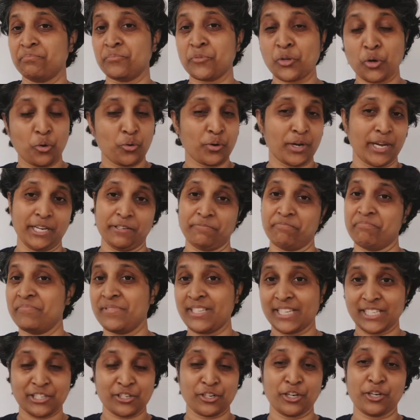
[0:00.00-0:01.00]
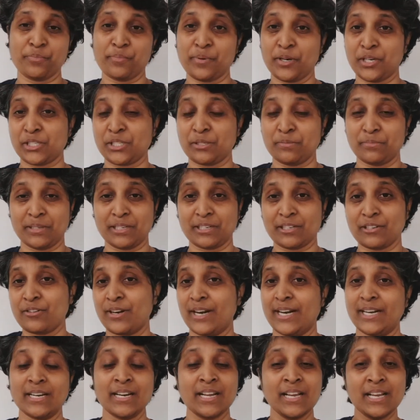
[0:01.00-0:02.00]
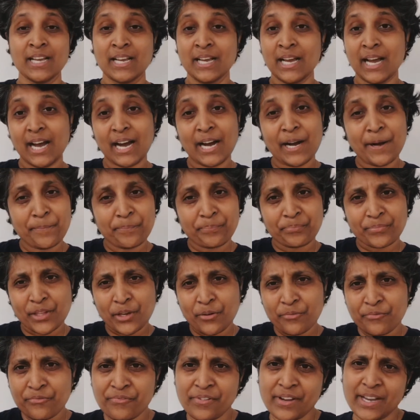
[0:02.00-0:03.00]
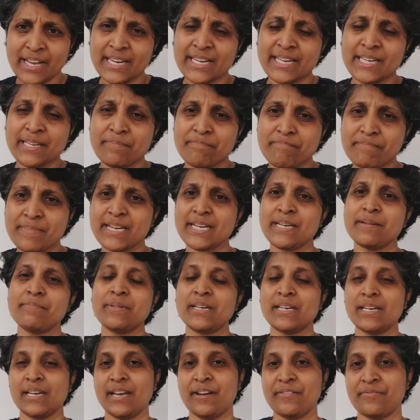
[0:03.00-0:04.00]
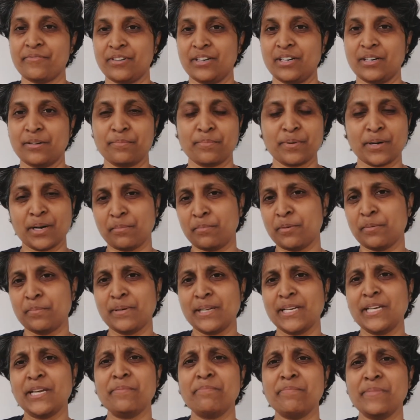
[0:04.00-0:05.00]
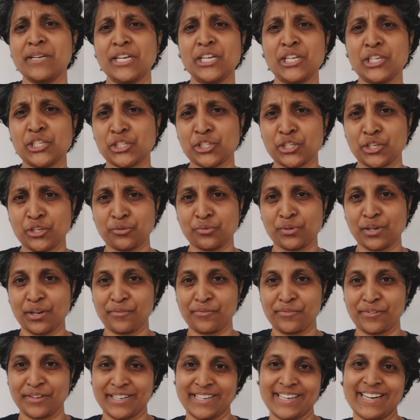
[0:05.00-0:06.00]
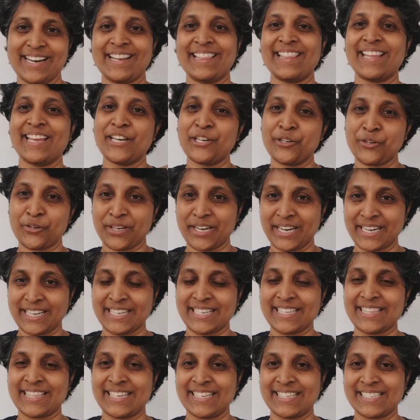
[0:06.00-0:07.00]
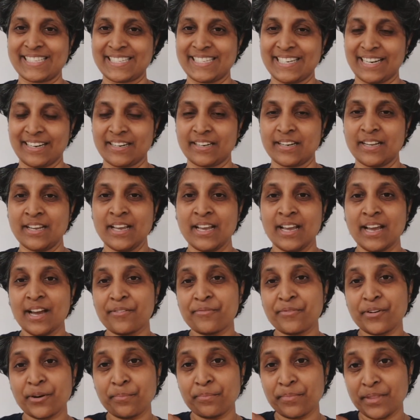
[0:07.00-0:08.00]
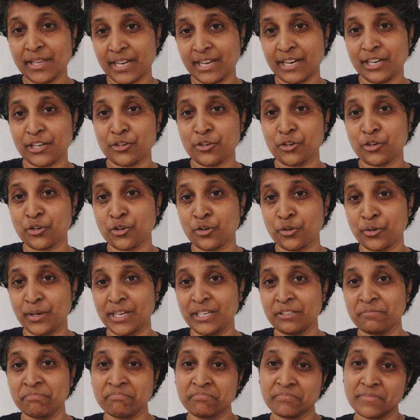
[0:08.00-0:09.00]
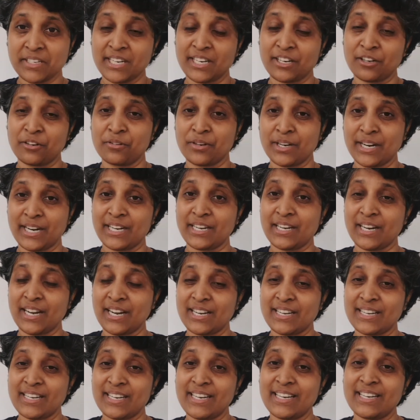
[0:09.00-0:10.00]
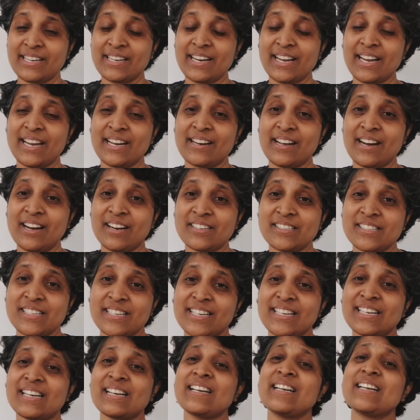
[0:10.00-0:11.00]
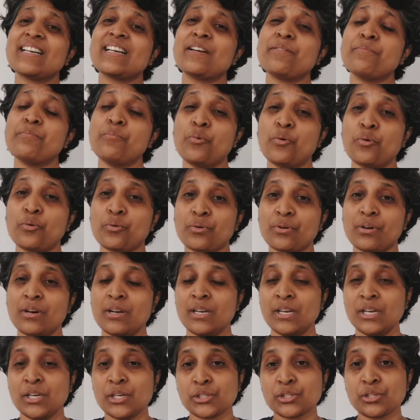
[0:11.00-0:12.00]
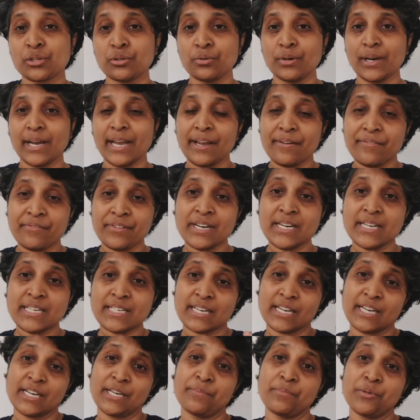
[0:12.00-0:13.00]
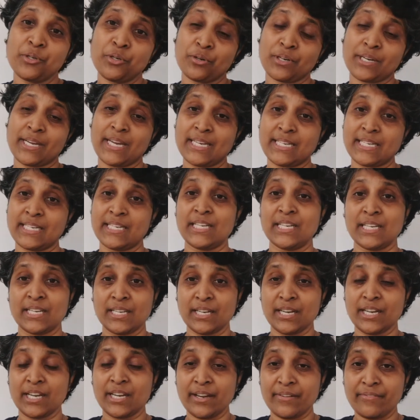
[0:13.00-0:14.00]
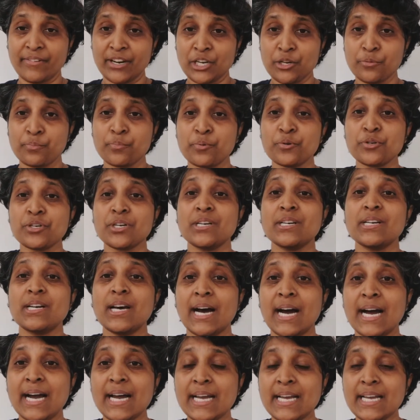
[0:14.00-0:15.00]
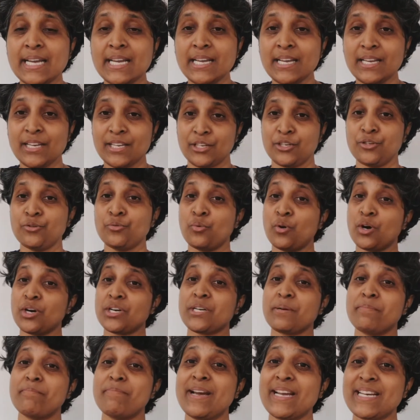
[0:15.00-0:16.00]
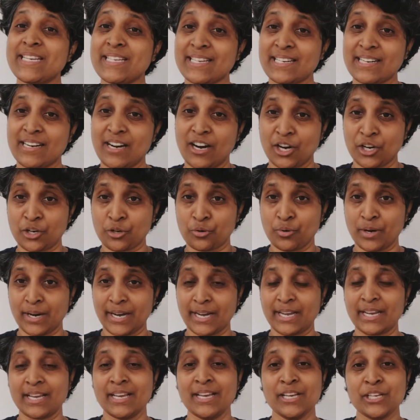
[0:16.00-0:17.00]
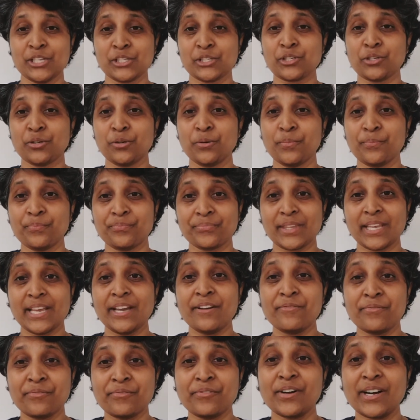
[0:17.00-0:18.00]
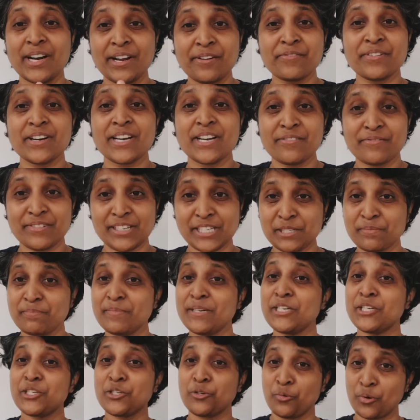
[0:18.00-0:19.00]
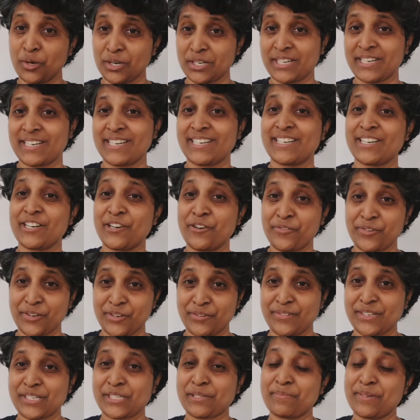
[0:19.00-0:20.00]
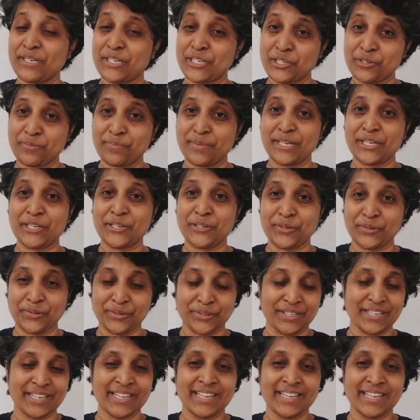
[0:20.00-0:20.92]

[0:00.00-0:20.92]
Okay, that's not possible. Great. Very minimal effort, probably a minuscule of it, and then you're getting things done. From there, you're going, and enhancing it a little more. So every time you're getting, when you put an I, you want a better ROI. So if for every investment, you want a return of investment to be good.